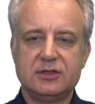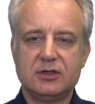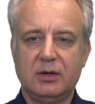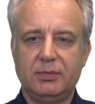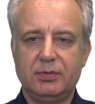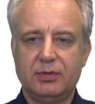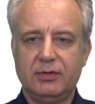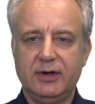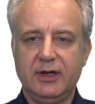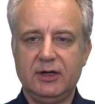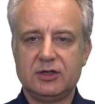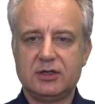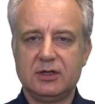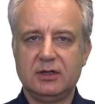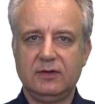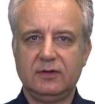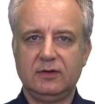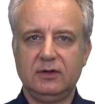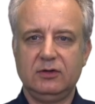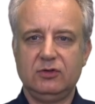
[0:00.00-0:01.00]

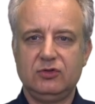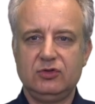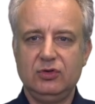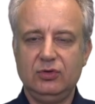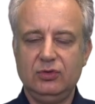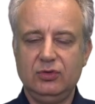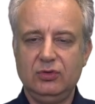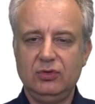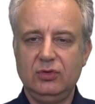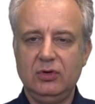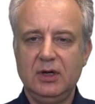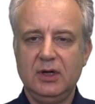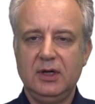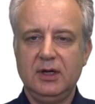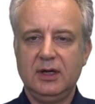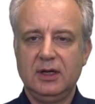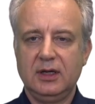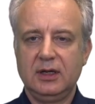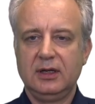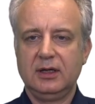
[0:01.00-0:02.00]
operations in two
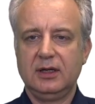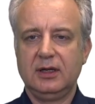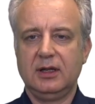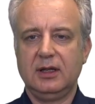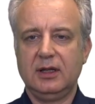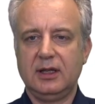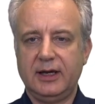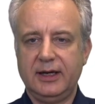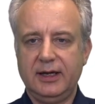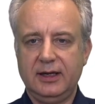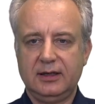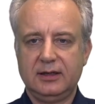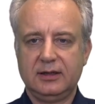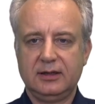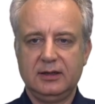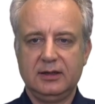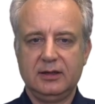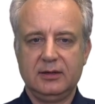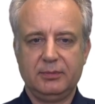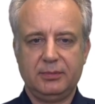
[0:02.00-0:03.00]
like
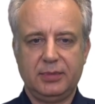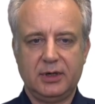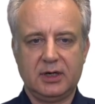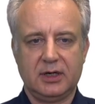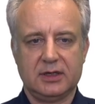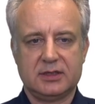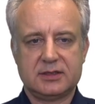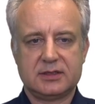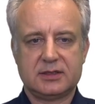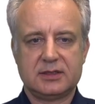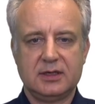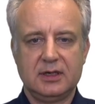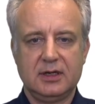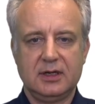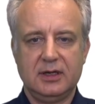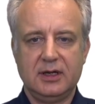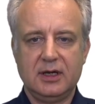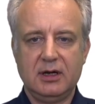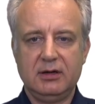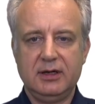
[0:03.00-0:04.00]
parts.
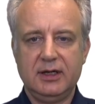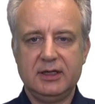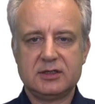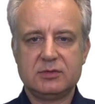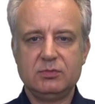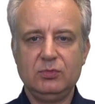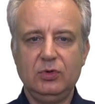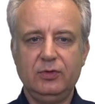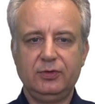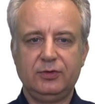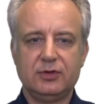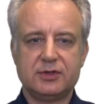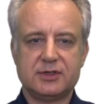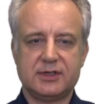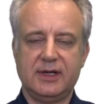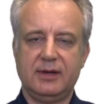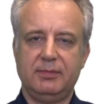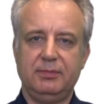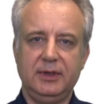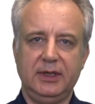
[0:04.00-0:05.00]
Now let's move to
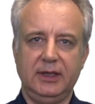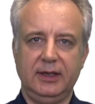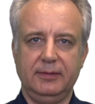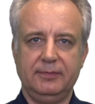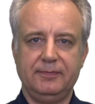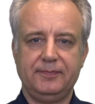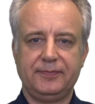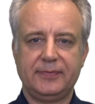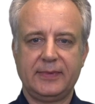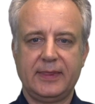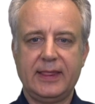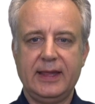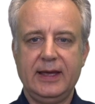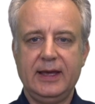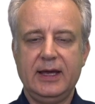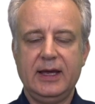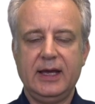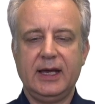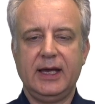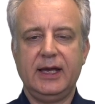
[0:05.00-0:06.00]
step B.
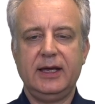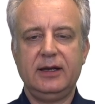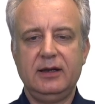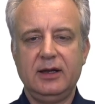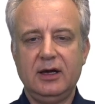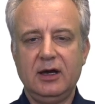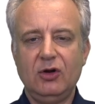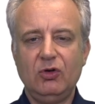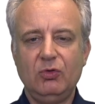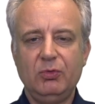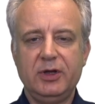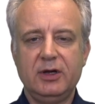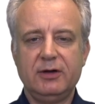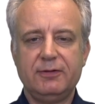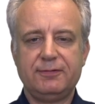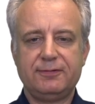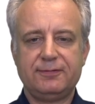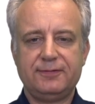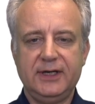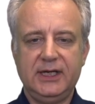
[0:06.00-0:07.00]
And now we are
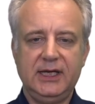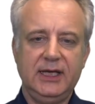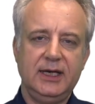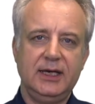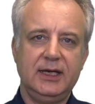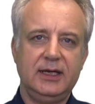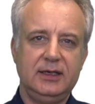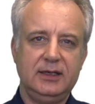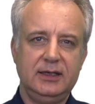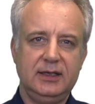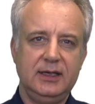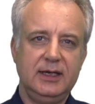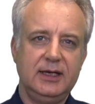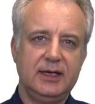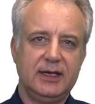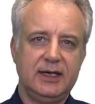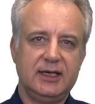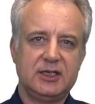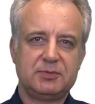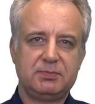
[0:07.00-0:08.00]
fitting in
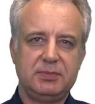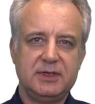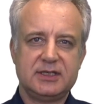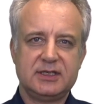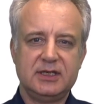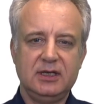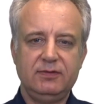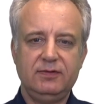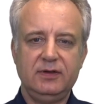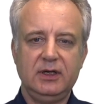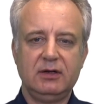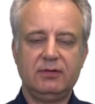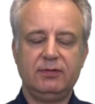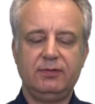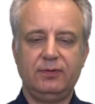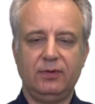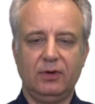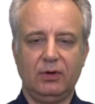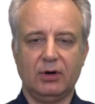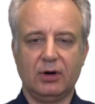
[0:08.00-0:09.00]
a specific
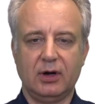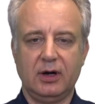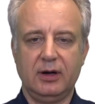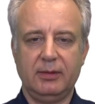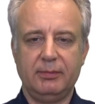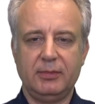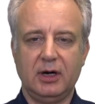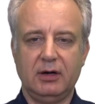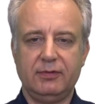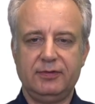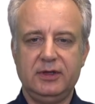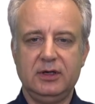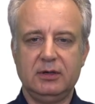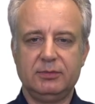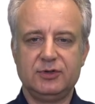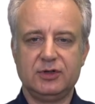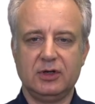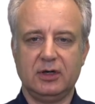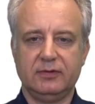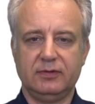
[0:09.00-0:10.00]
form of the
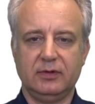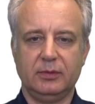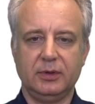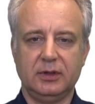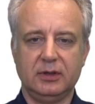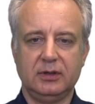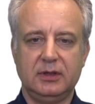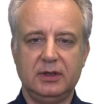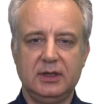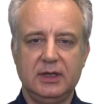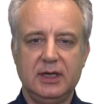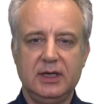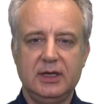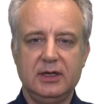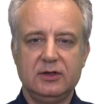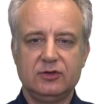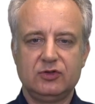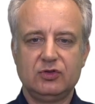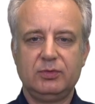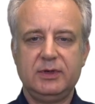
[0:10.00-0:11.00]
observable.
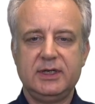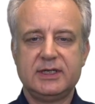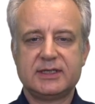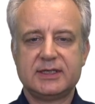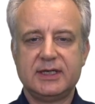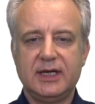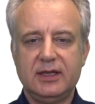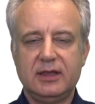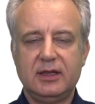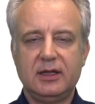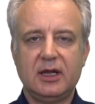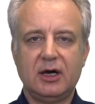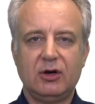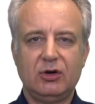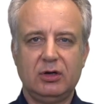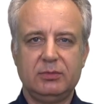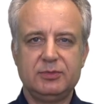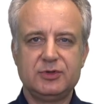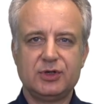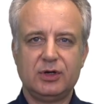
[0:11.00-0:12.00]
So we say that
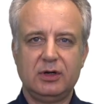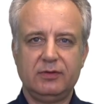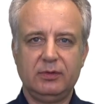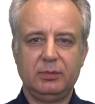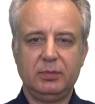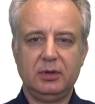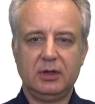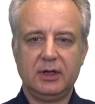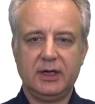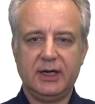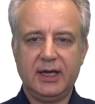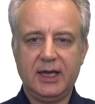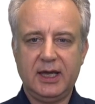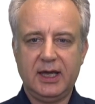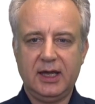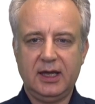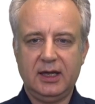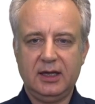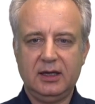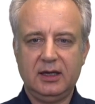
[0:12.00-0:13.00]
our observable
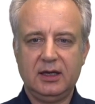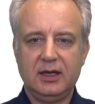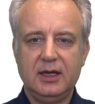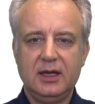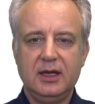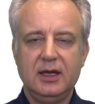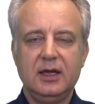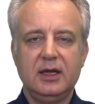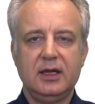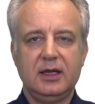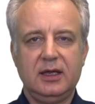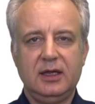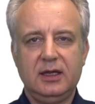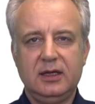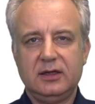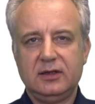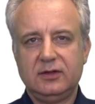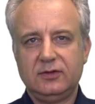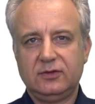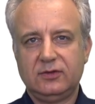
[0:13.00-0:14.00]
A
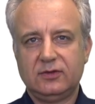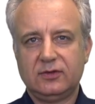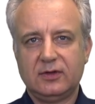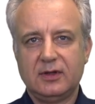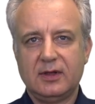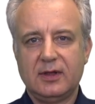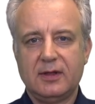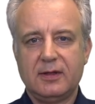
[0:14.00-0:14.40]
is